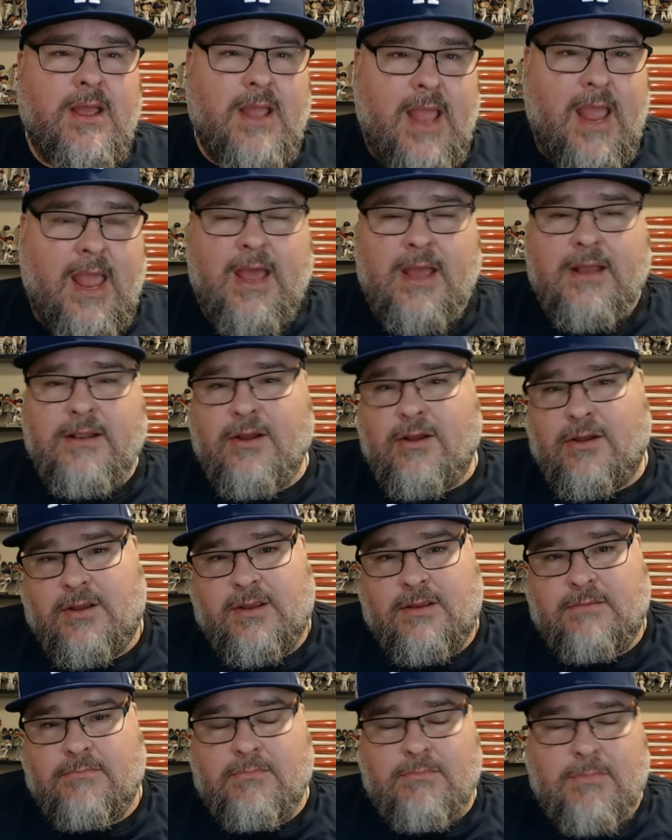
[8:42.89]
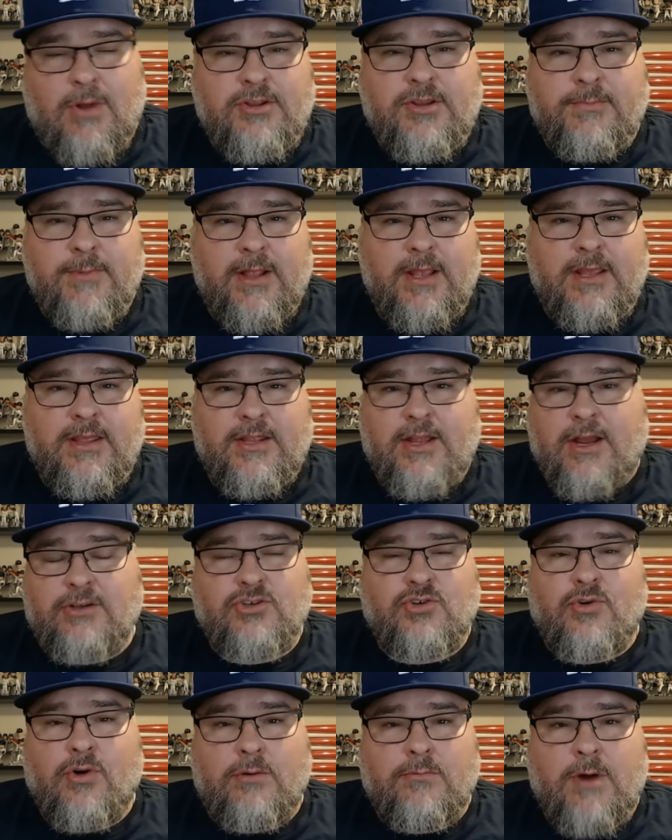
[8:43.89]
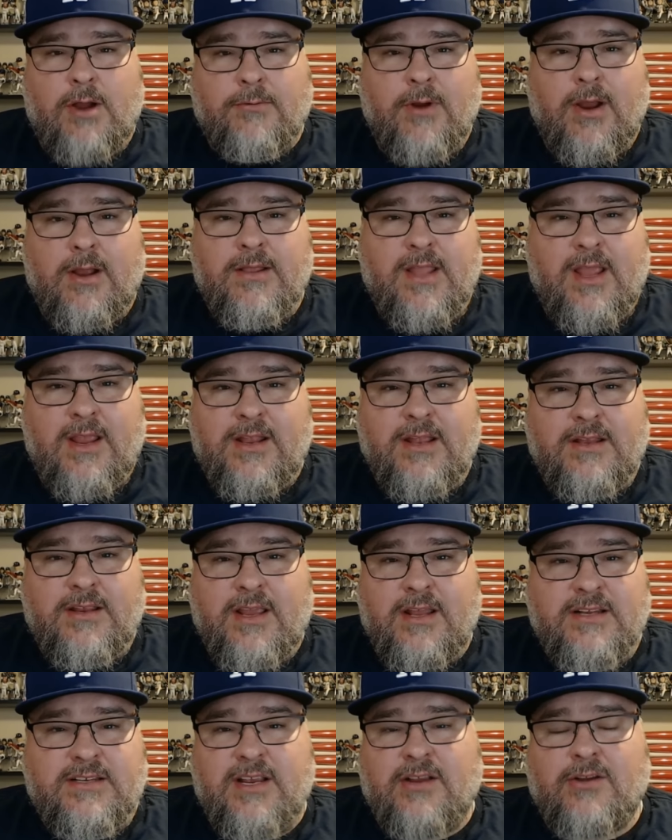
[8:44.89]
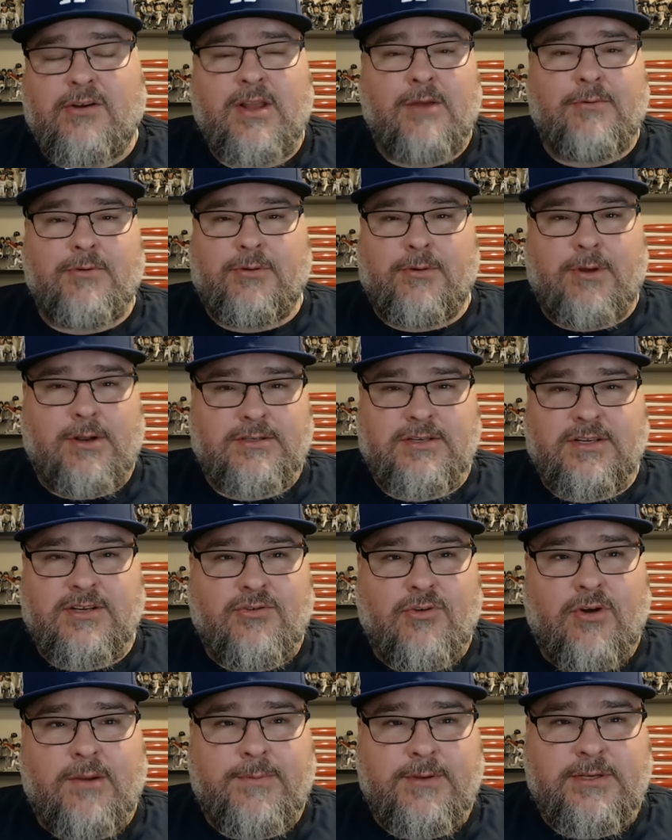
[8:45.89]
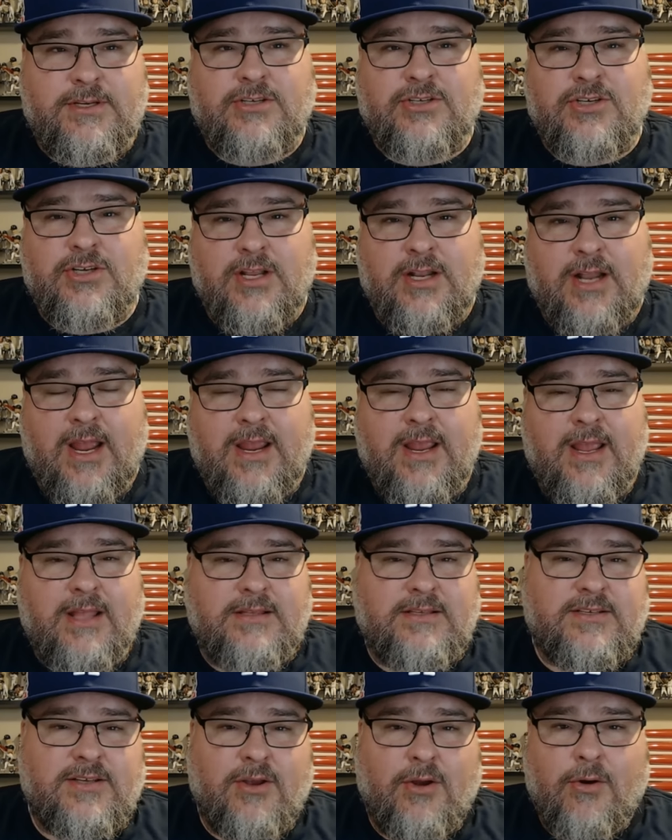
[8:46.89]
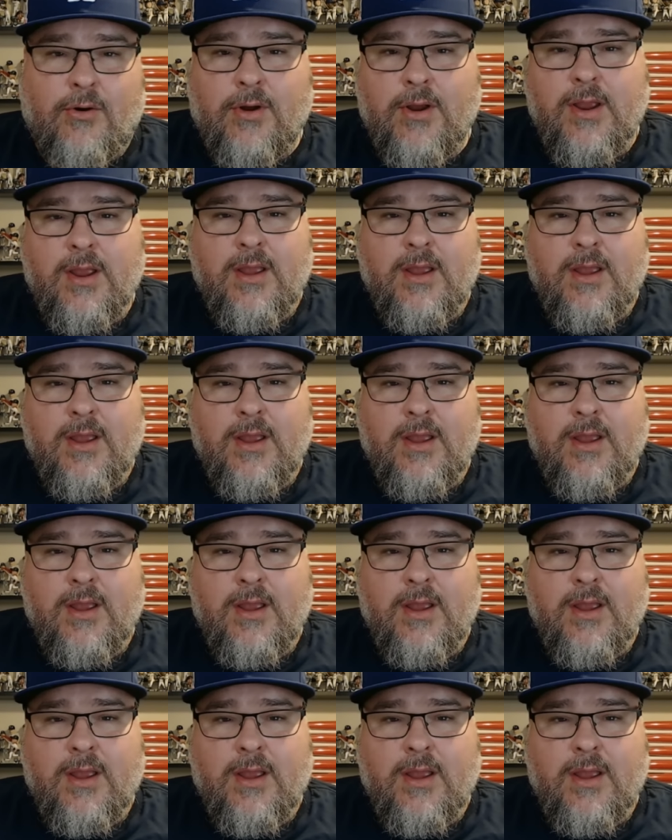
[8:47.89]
And ultimately the Dodgers scored 1 run. They didn't get a single hit with runners in scoring positions tonight. And so